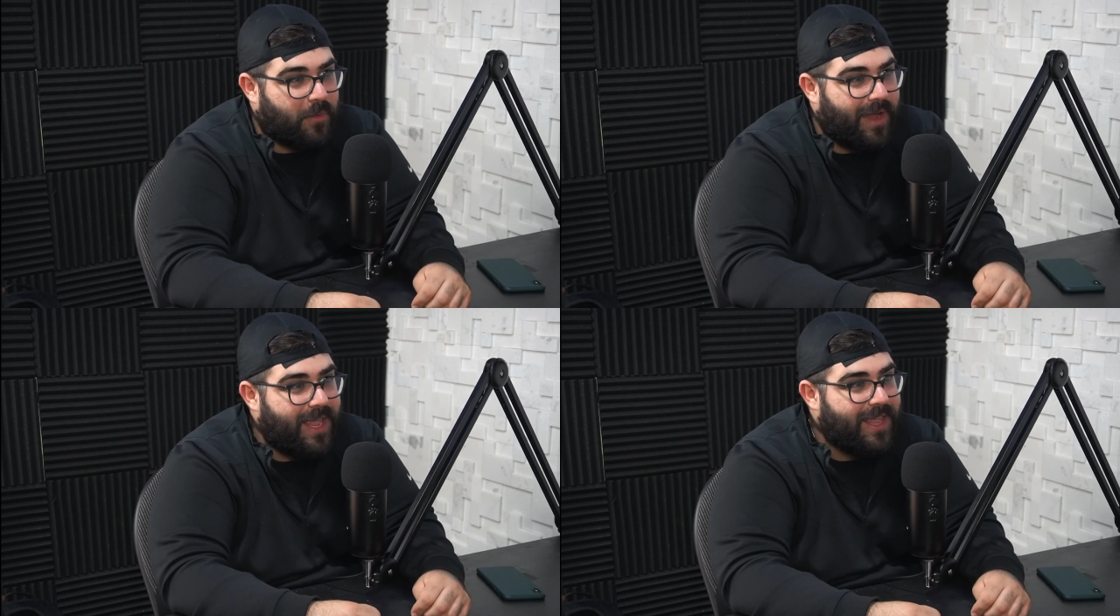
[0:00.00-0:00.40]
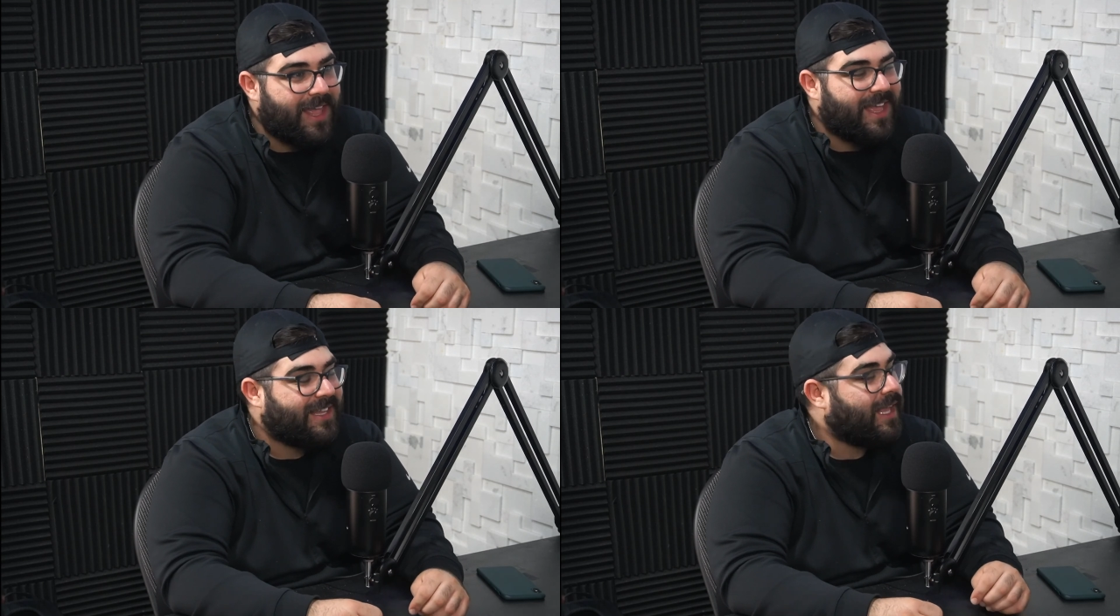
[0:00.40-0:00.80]
away.
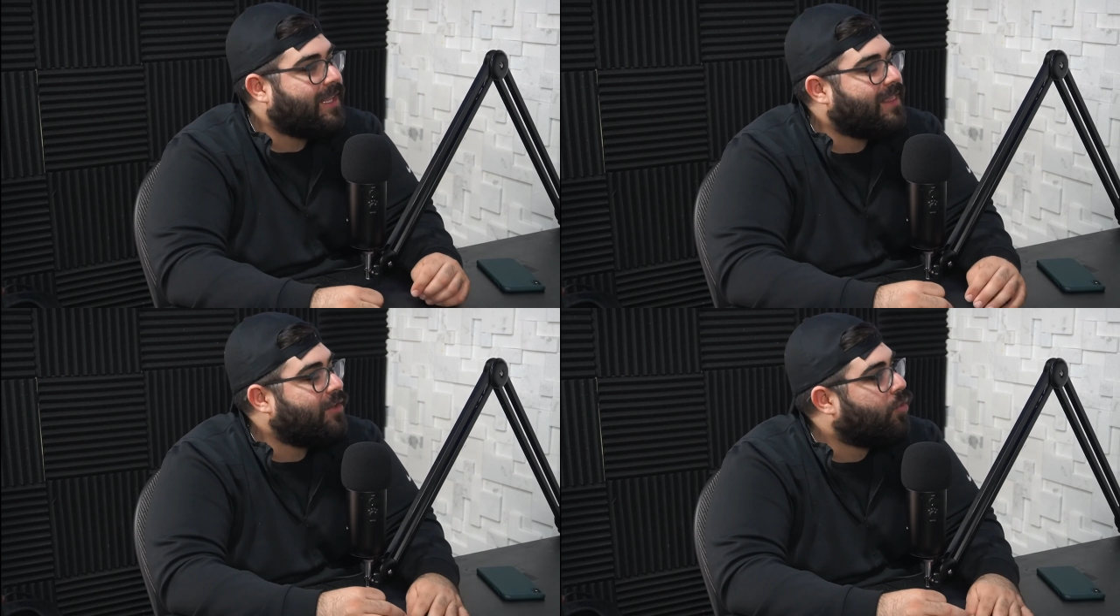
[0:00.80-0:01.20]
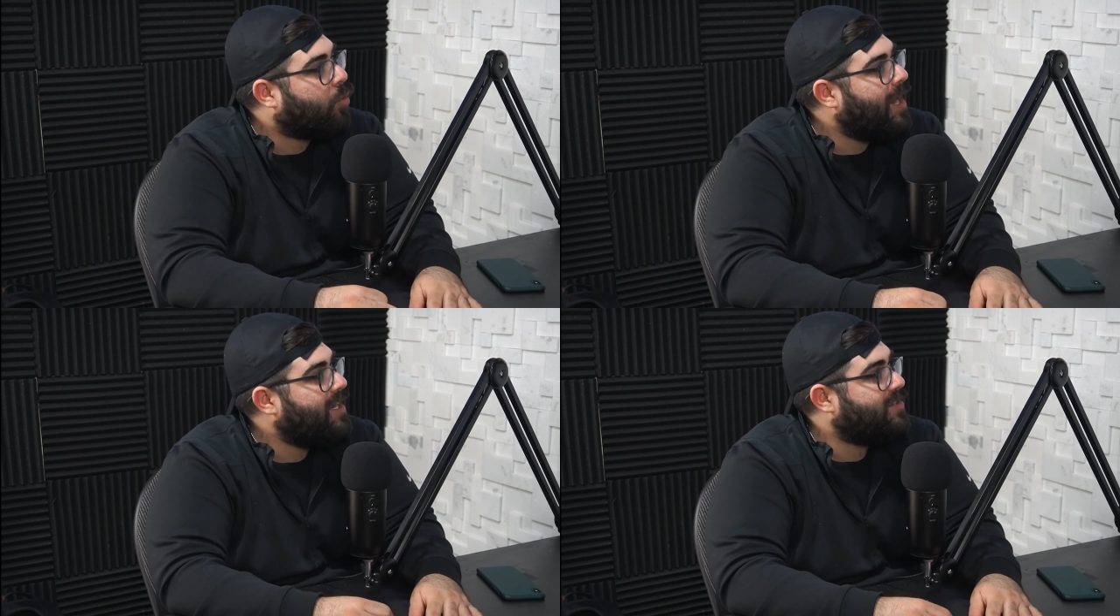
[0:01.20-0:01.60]
Like
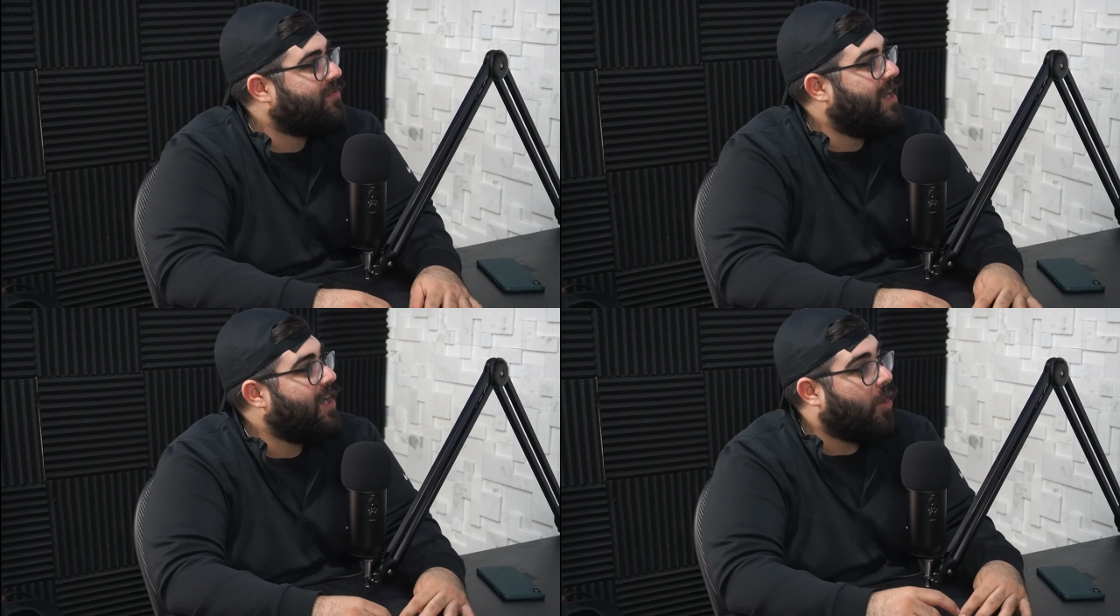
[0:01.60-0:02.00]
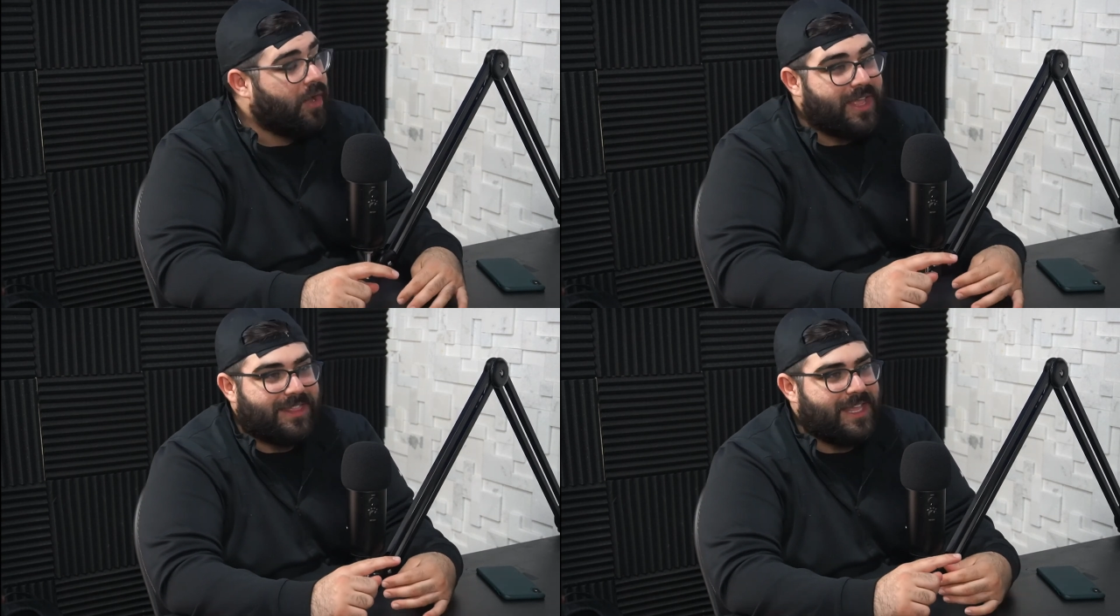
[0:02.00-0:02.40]
greatest video.
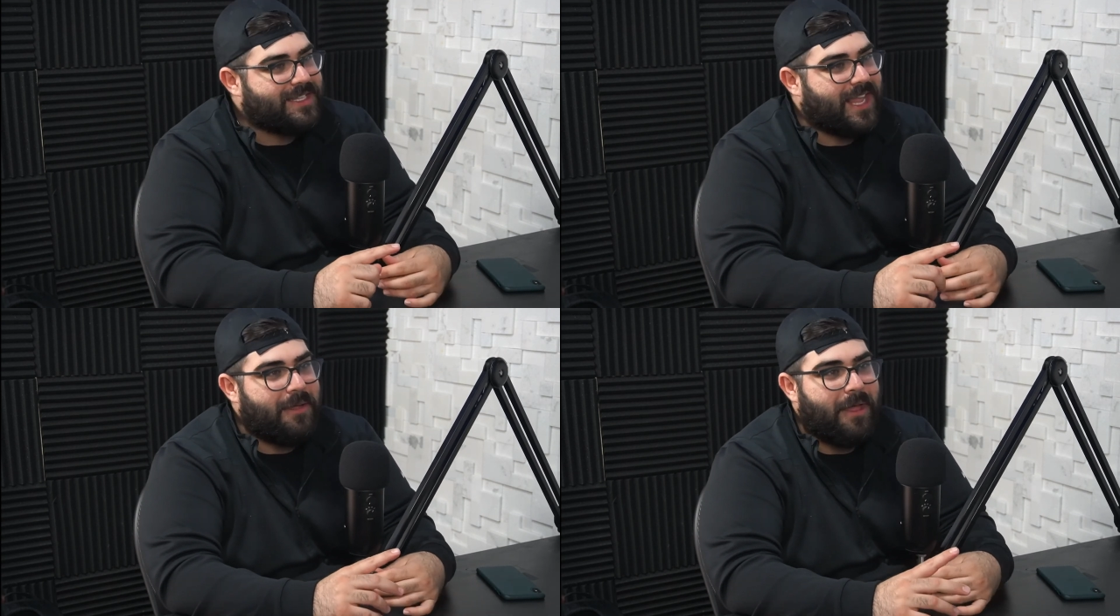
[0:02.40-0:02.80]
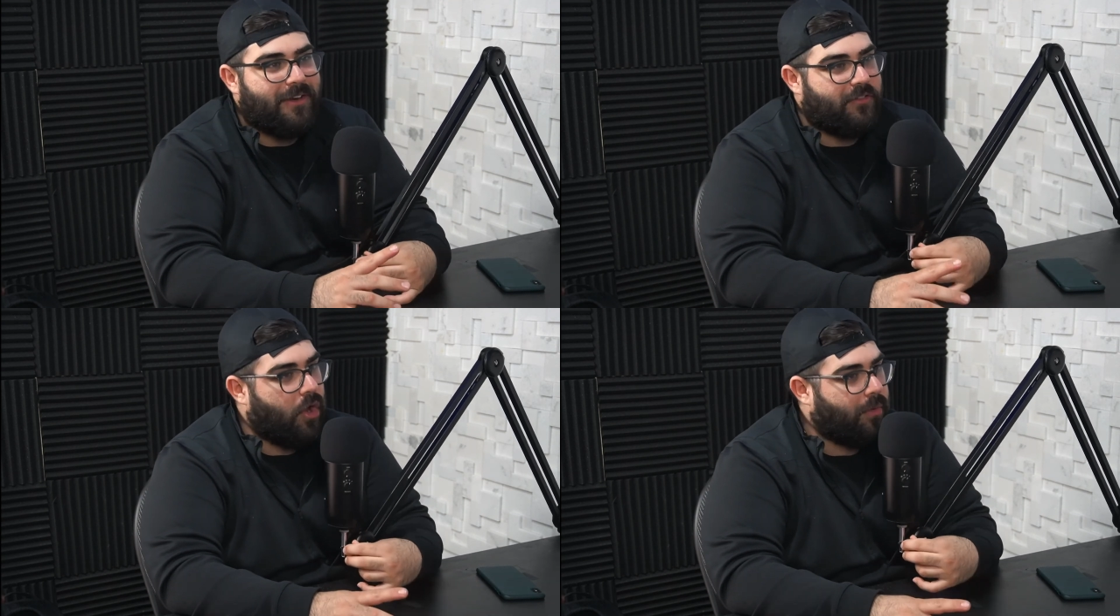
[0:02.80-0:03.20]
This came out
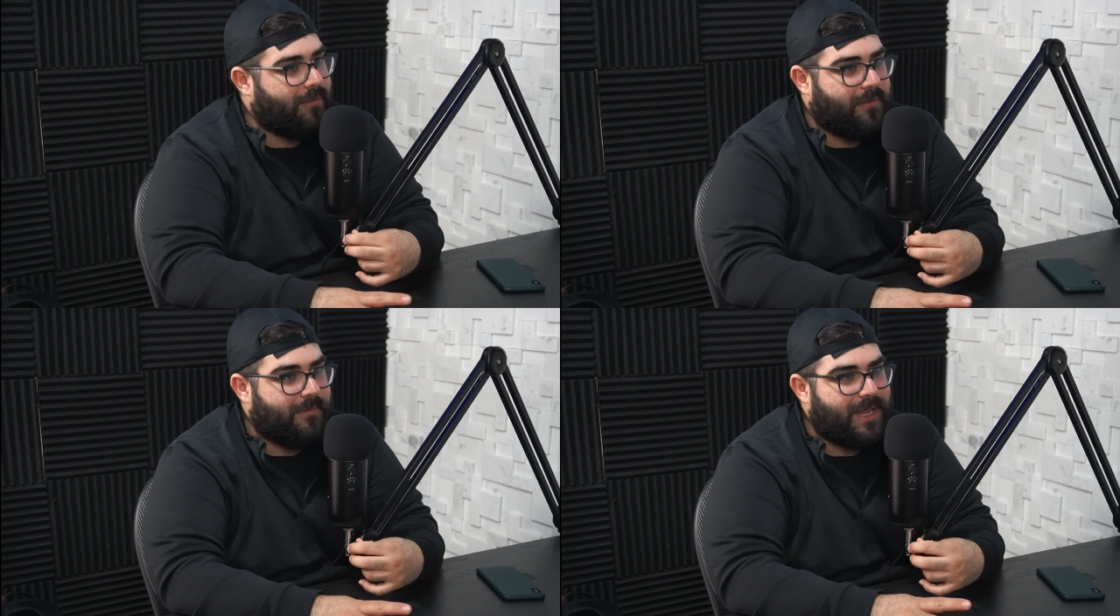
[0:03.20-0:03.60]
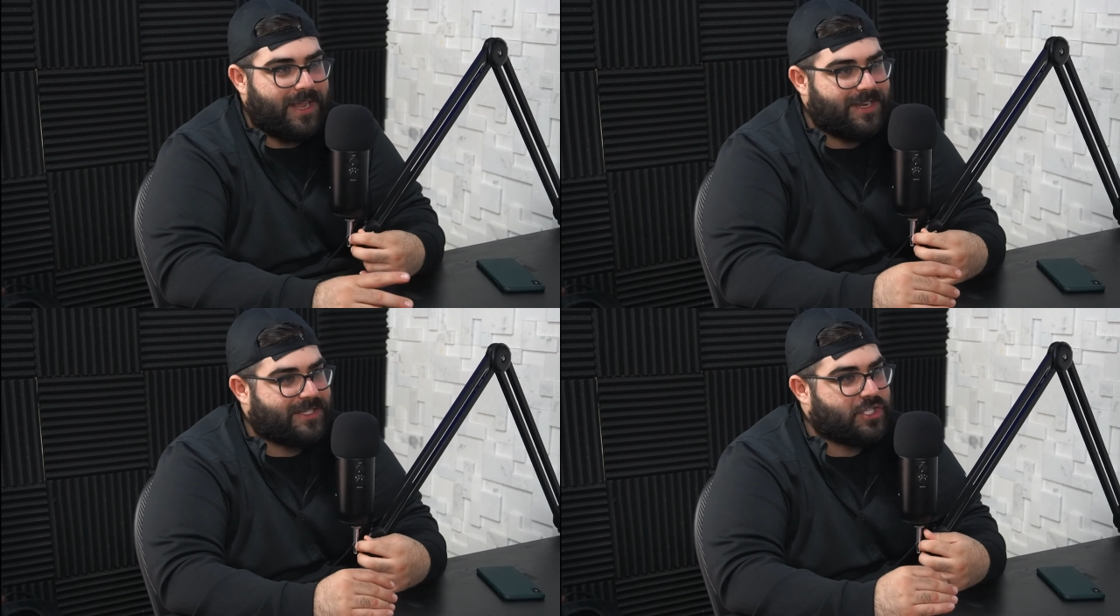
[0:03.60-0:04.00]
of nowhere for me, and it's